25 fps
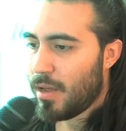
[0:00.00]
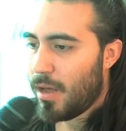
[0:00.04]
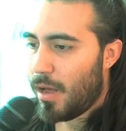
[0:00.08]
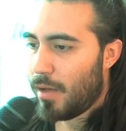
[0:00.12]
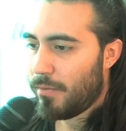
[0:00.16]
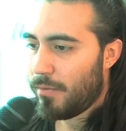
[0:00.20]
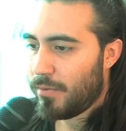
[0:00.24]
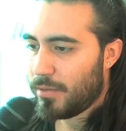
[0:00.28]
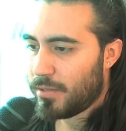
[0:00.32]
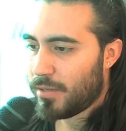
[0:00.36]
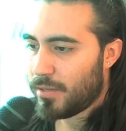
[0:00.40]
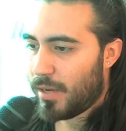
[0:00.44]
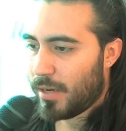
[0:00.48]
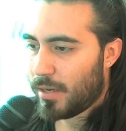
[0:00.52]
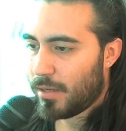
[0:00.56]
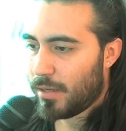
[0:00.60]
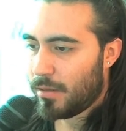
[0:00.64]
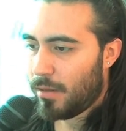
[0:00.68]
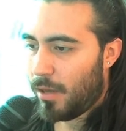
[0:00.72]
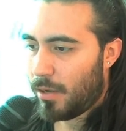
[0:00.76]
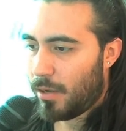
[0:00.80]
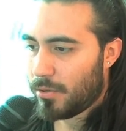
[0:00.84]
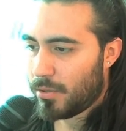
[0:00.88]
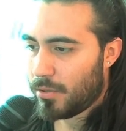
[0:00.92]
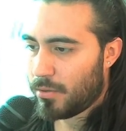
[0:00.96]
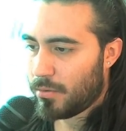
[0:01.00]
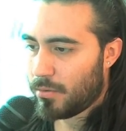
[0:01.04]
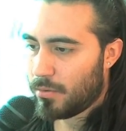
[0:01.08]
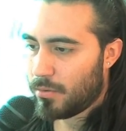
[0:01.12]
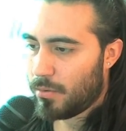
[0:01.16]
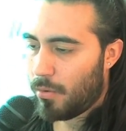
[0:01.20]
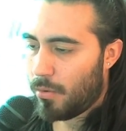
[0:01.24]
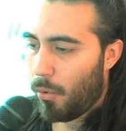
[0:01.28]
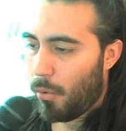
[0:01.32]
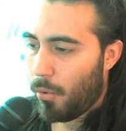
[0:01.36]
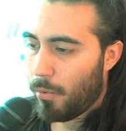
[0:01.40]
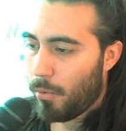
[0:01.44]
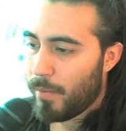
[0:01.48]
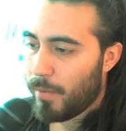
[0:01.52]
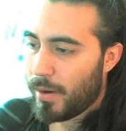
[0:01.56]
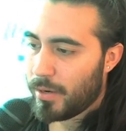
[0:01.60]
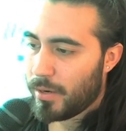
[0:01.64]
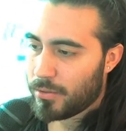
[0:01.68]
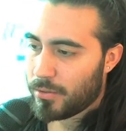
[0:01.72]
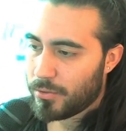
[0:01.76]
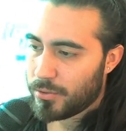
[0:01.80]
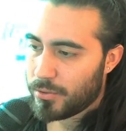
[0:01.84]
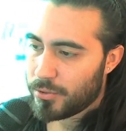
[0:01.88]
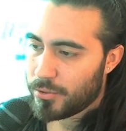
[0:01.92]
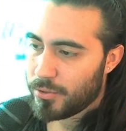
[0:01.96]
of a psychological or
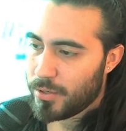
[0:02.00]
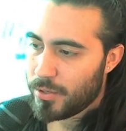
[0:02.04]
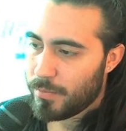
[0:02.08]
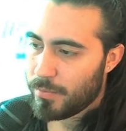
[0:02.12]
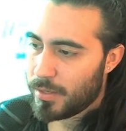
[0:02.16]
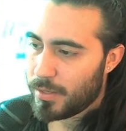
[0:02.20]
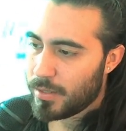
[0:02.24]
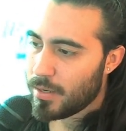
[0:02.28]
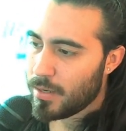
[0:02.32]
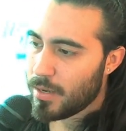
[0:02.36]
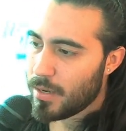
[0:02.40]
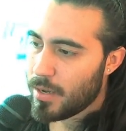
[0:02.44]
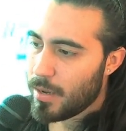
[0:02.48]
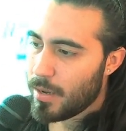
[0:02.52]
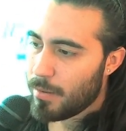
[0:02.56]
medical treatment